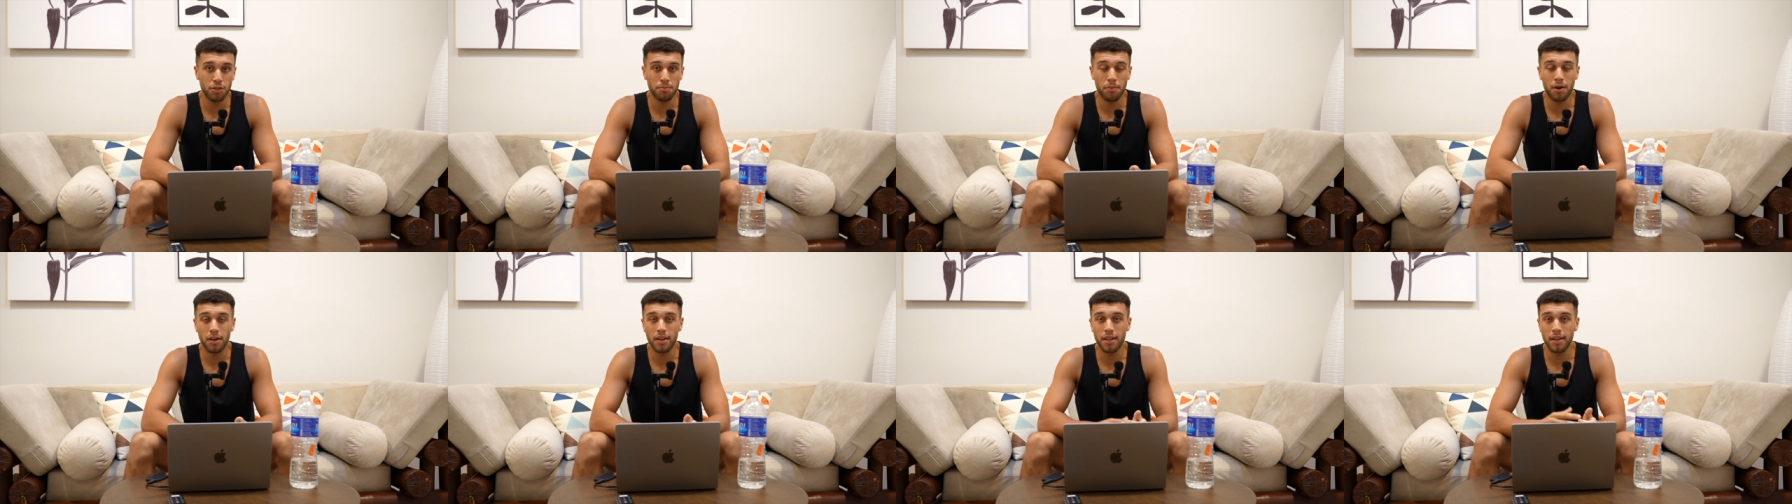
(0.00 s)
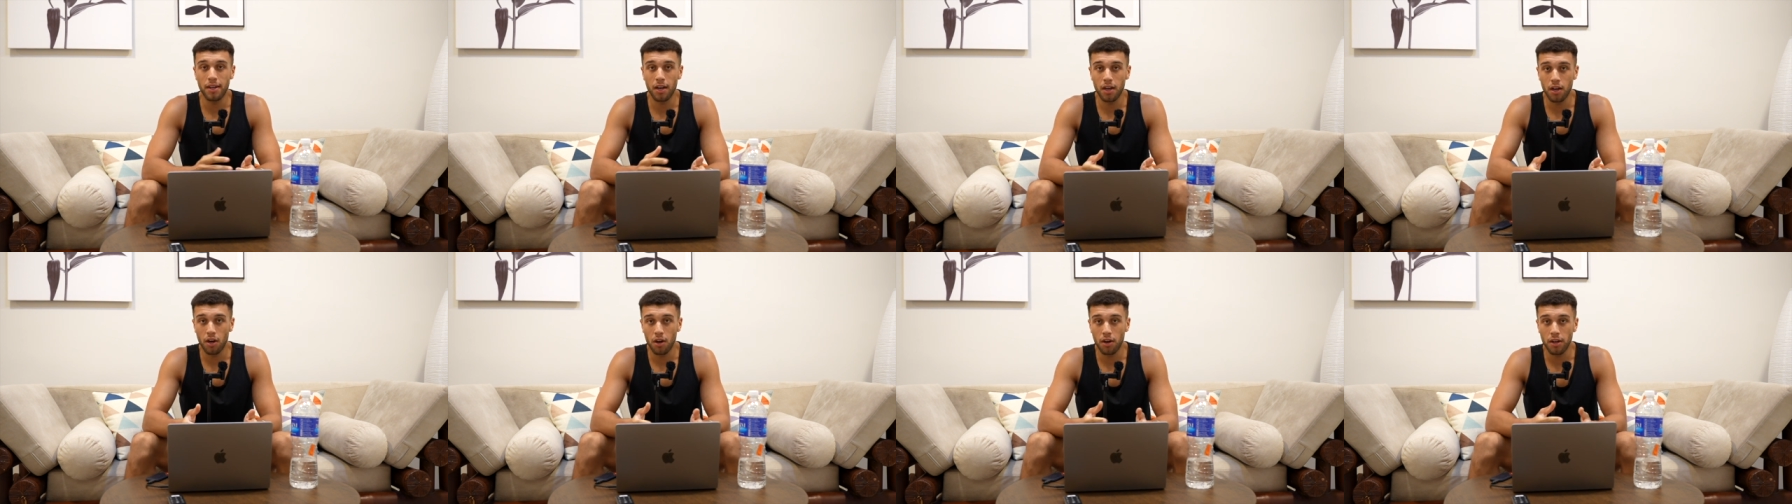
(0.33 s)
you might
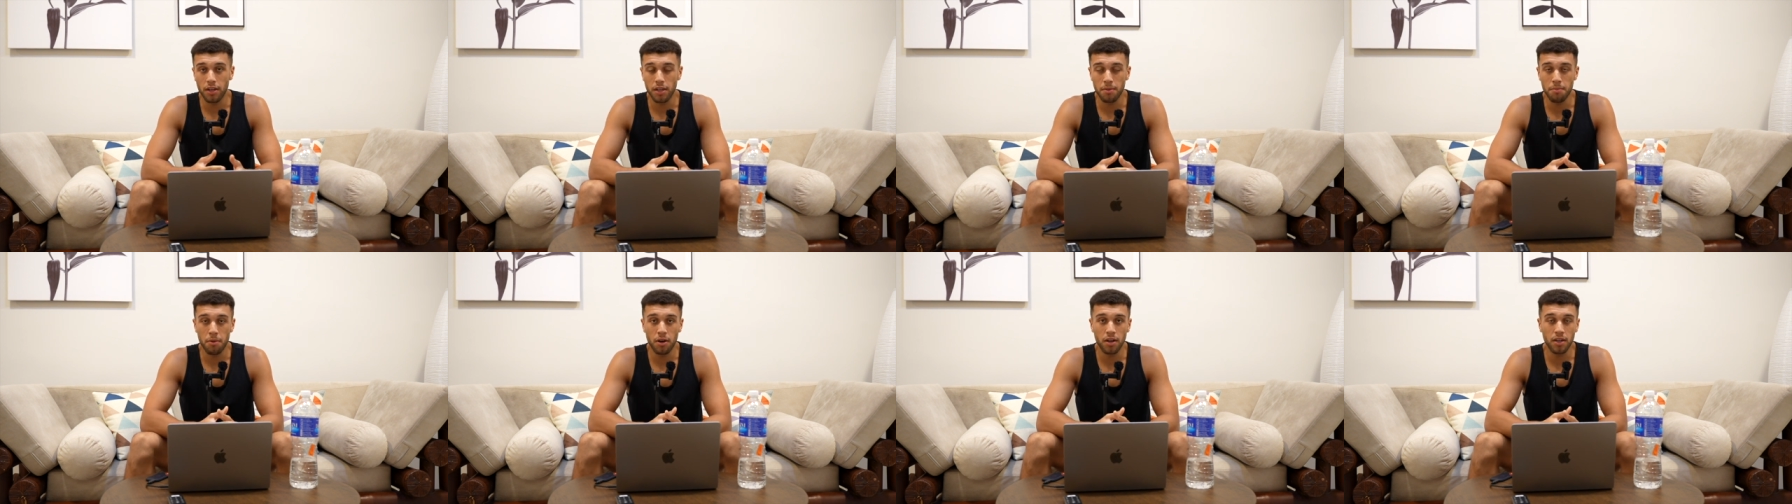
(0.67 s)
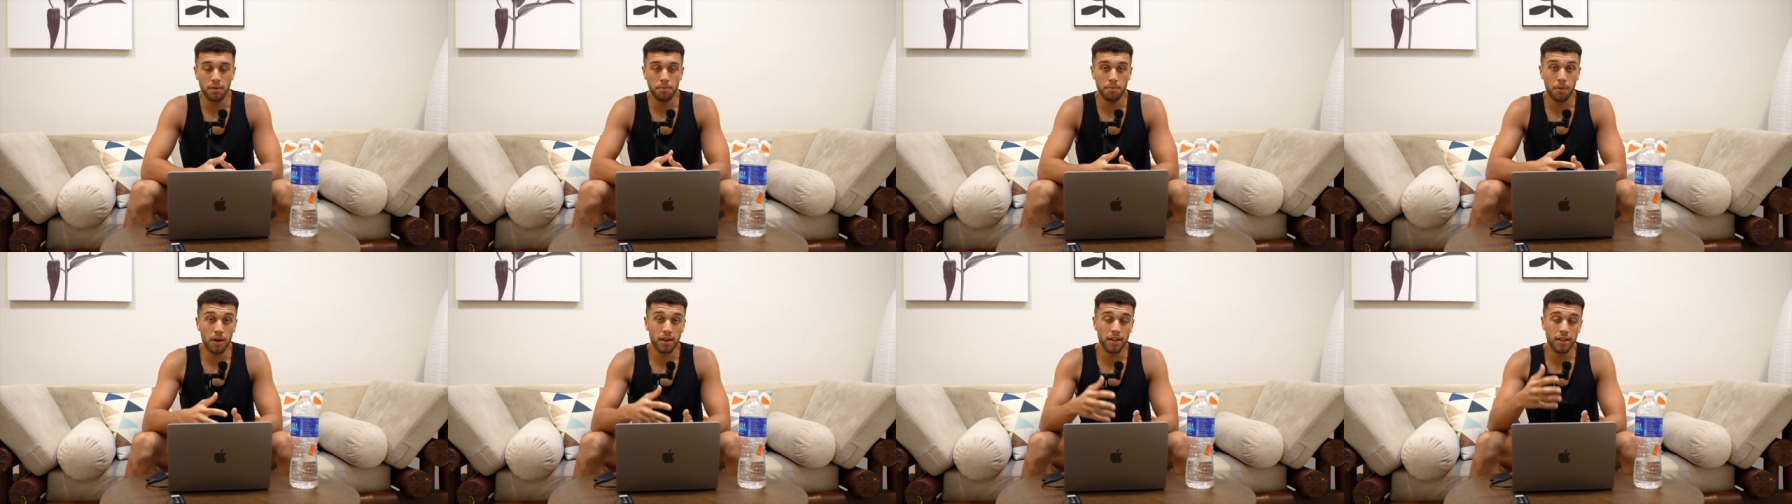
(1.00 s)
need a light, you
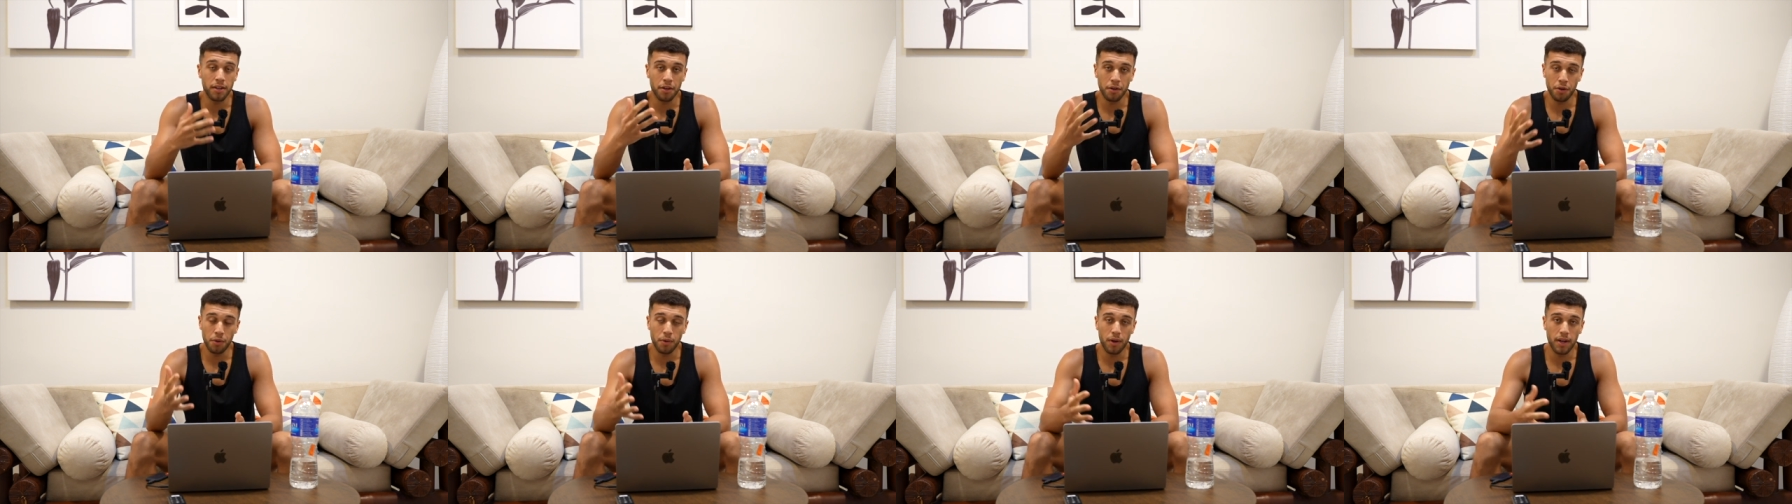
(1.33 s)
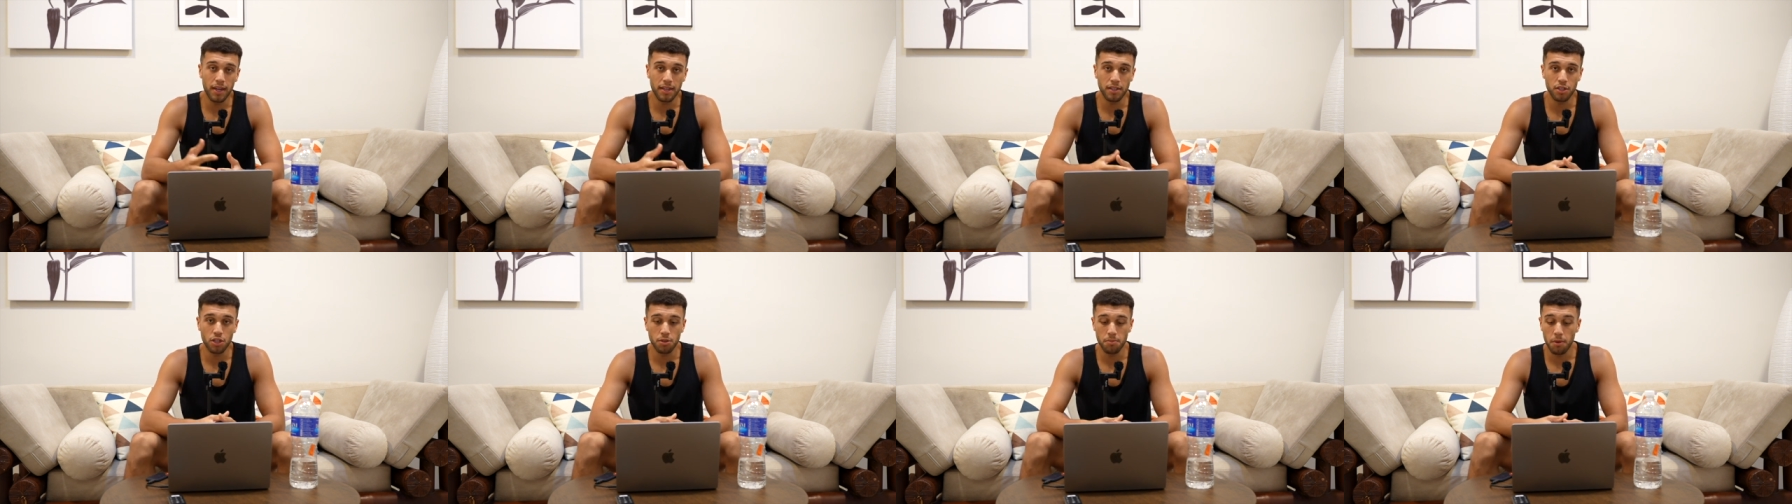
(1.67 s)
might might need a new
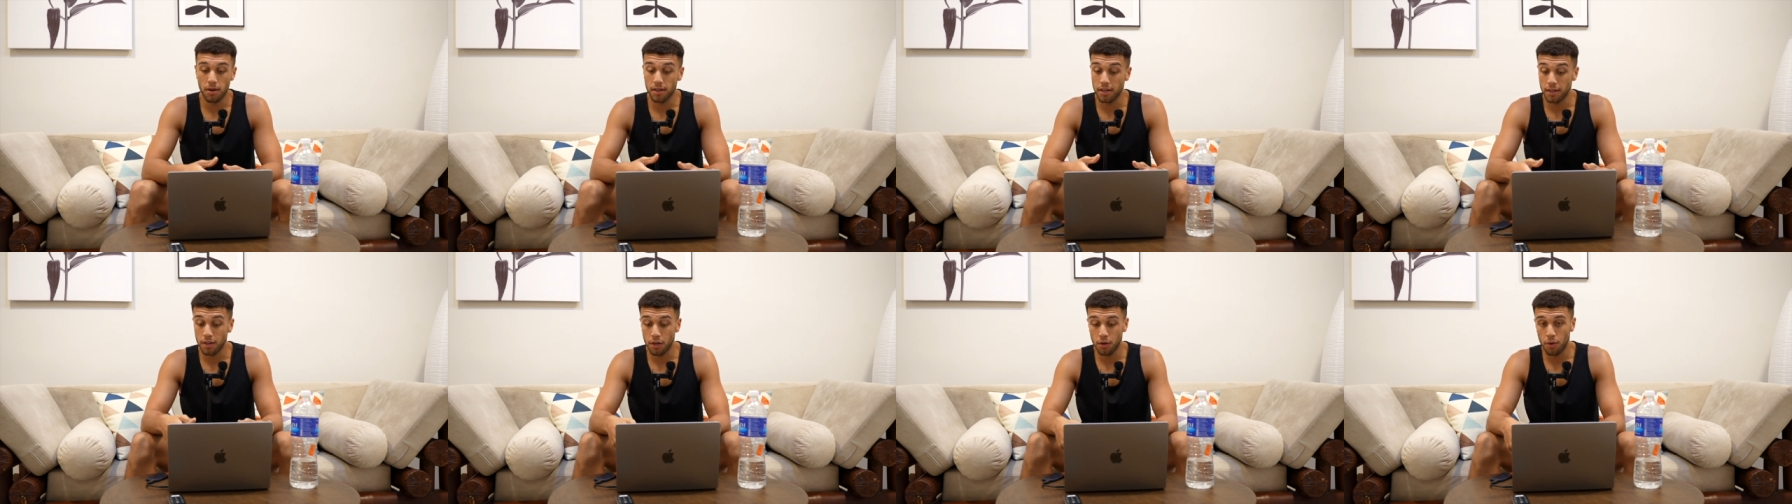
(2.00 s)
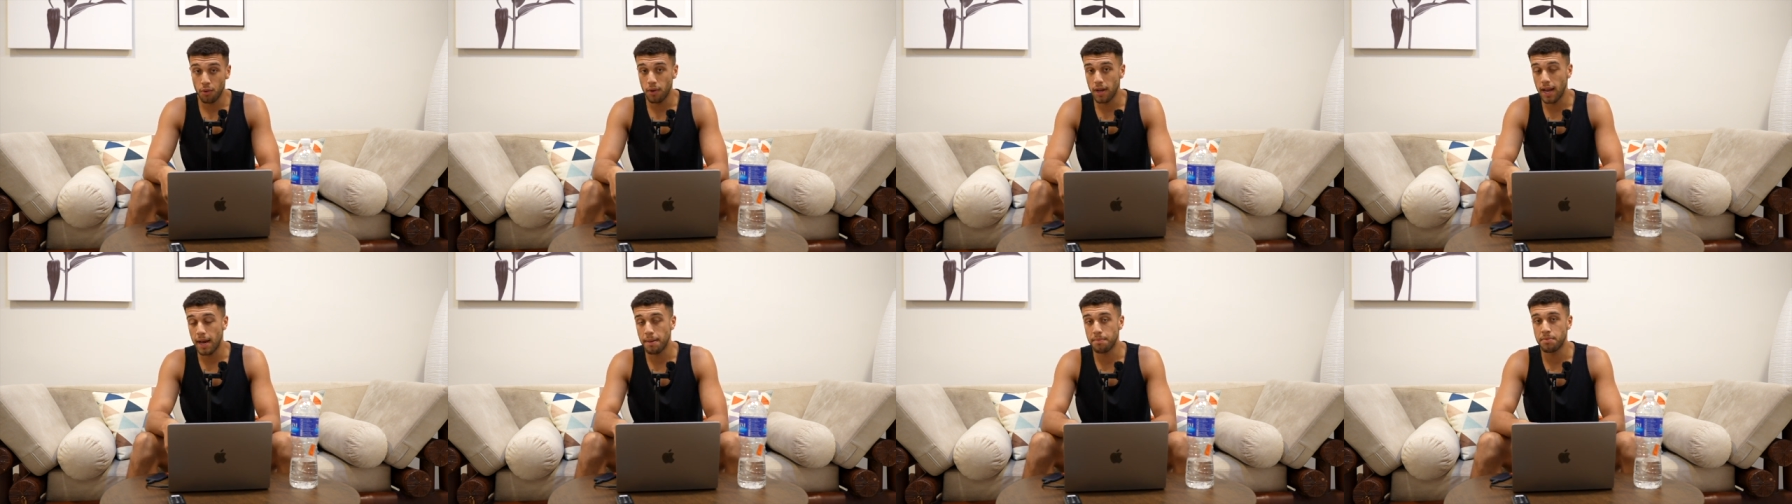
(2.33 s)
lens, you might need a
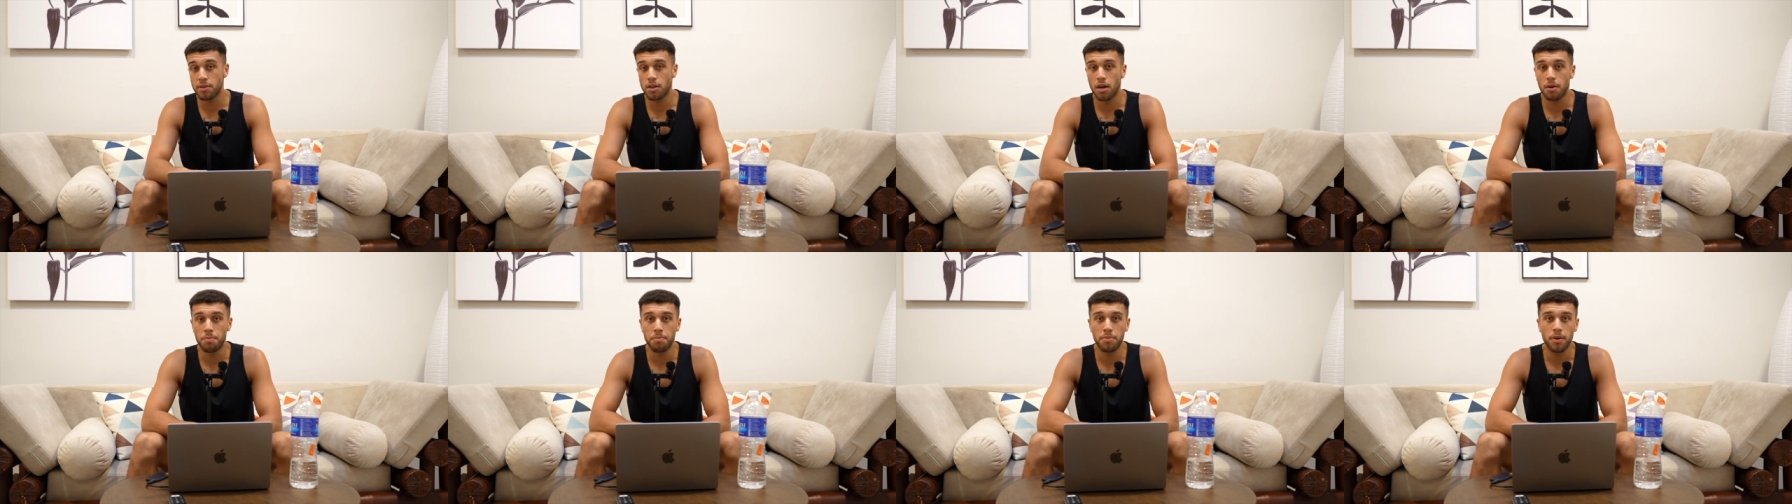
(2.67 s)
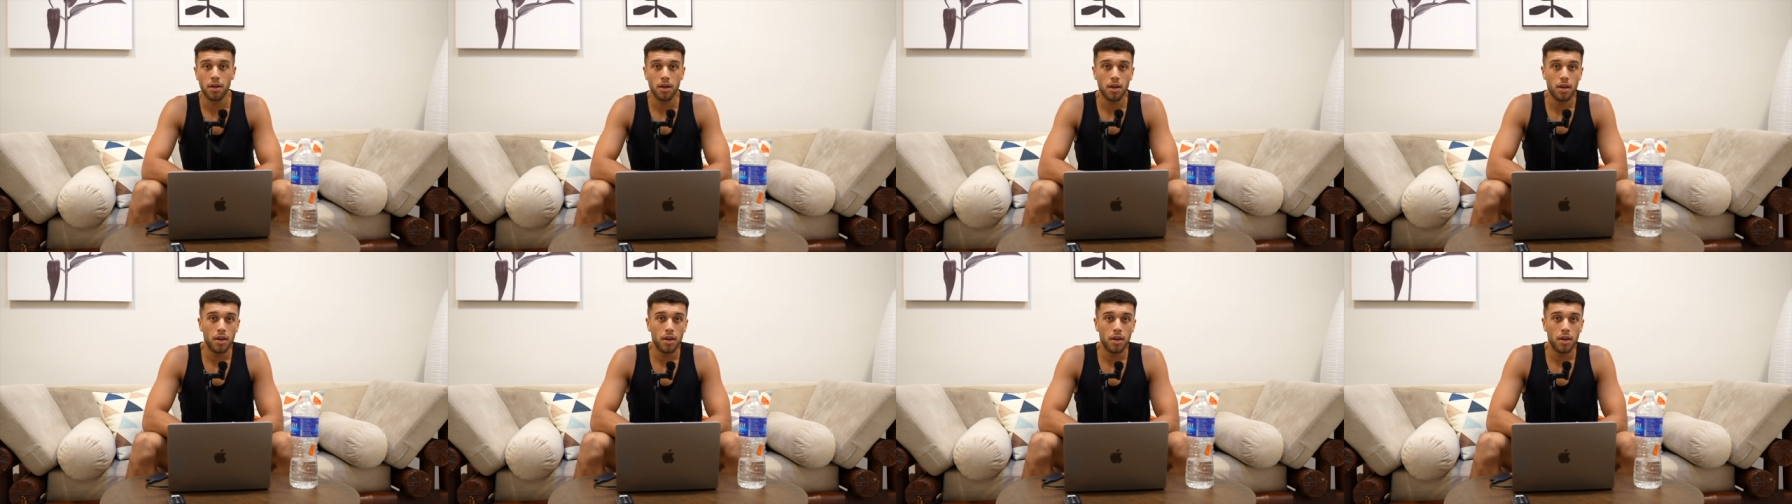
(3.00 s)
new laptop.